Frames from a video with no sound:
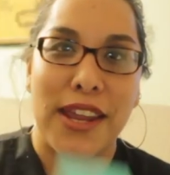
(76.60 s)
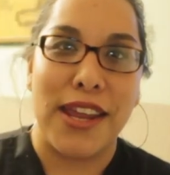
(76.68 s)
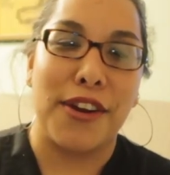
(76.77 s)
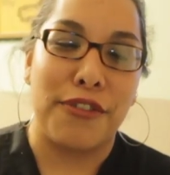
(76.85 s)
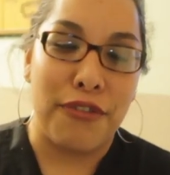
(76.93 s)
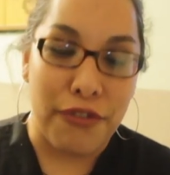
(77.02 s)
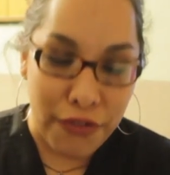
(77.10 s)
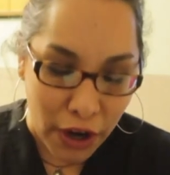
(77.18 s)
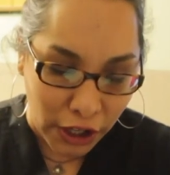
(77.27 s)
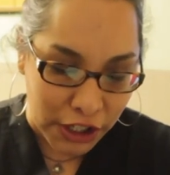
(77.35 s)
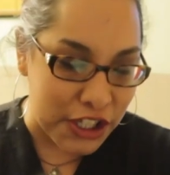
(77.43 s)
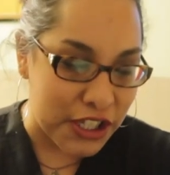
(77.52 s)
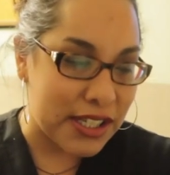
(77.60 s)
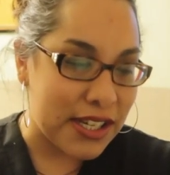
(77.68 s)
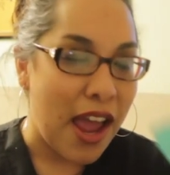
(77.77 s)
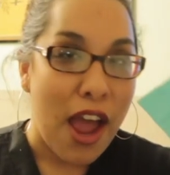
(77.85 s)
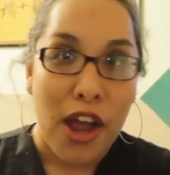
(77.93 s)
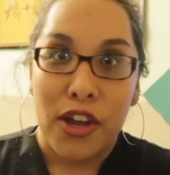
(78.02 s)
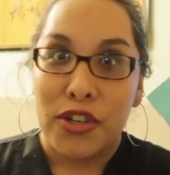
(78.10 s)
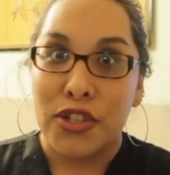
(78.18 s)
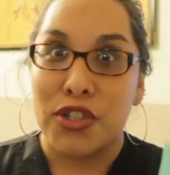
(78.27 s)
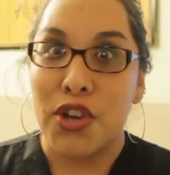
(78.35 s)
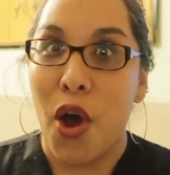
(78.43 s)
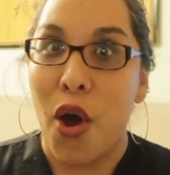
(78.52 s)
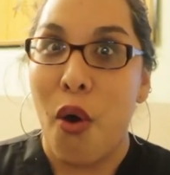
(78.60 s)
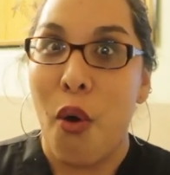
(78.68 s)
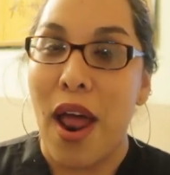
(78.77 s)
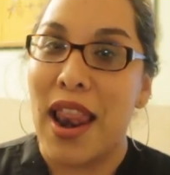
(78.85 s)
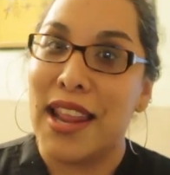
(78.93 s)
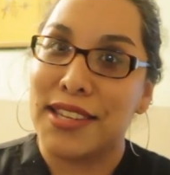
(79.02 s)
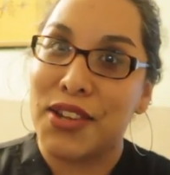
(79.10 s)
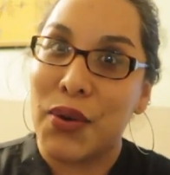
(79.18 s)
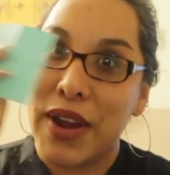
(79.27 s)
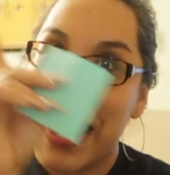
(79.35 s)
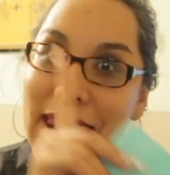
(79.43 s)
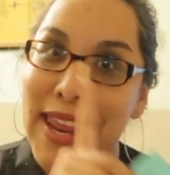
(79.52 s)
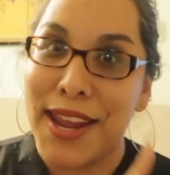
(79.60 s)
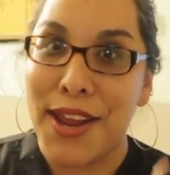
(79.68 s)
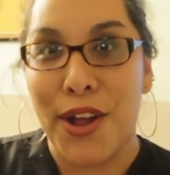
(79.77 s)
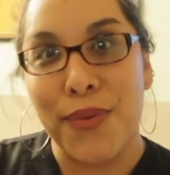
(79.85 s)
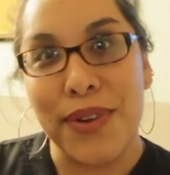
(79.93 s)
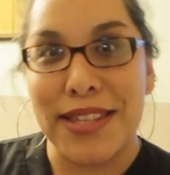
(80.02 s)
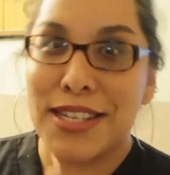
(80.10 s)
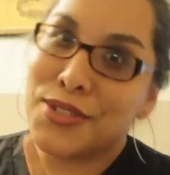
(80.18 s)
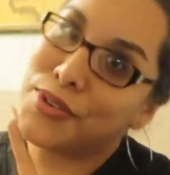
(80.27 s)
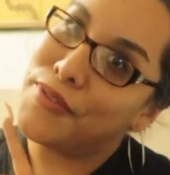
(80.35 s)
it here first so let's go ahead and get on with this